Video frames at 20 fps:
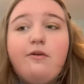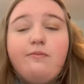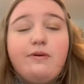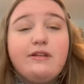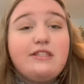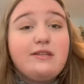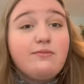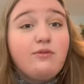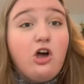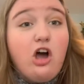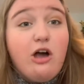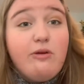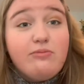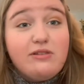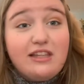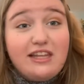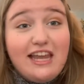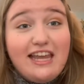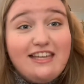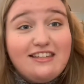But some
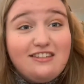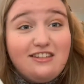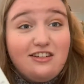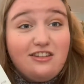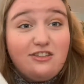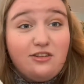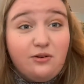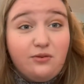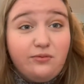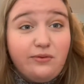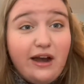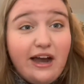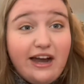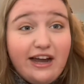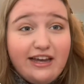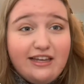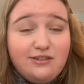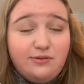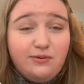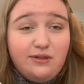complications
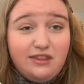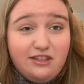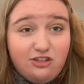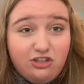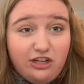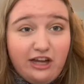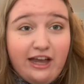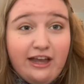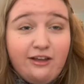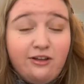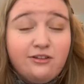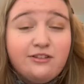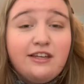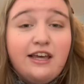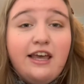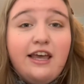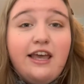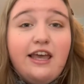arise with the child,